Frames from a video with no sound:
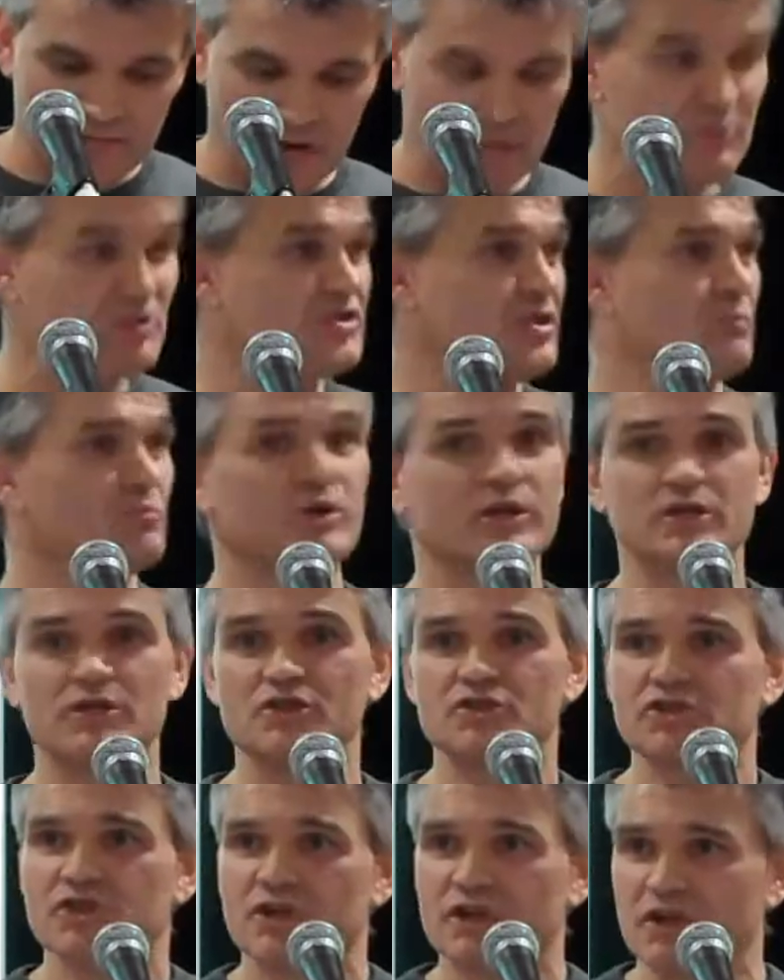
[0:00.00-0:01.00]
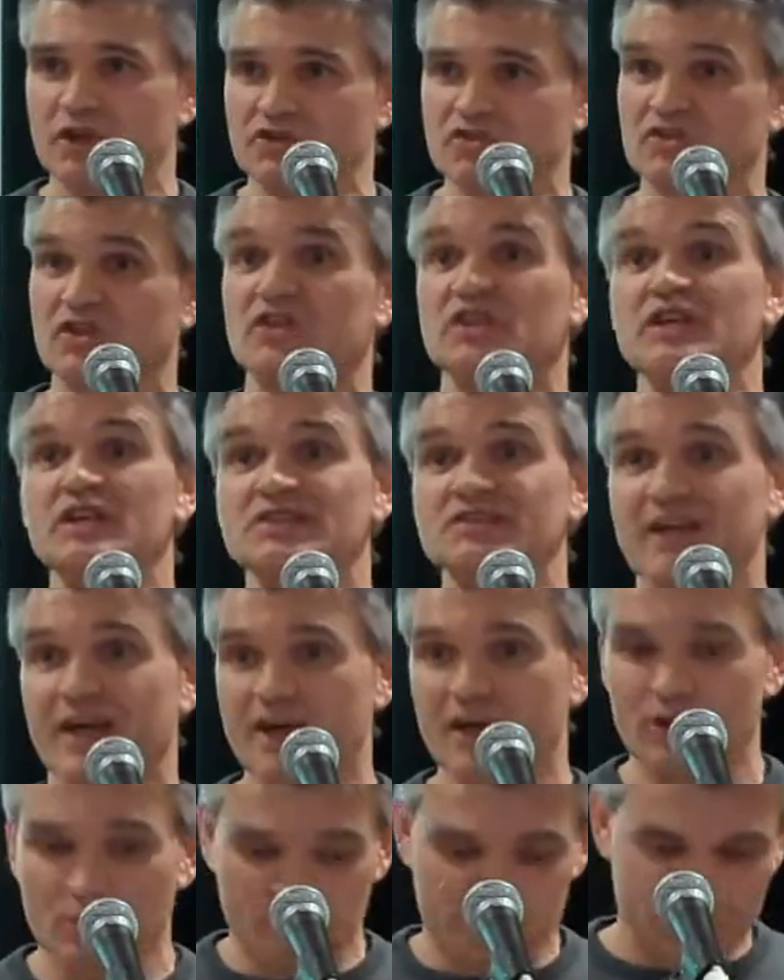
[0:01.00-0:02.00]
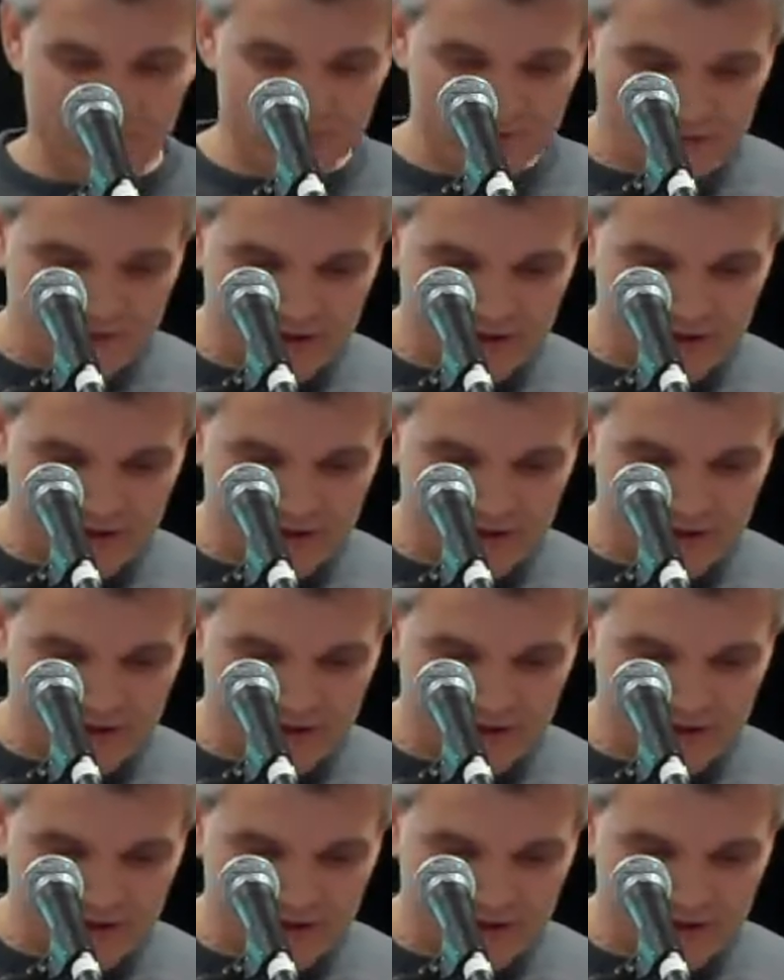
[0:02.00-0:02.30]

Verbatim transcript: Maybe someone in the church that needs help.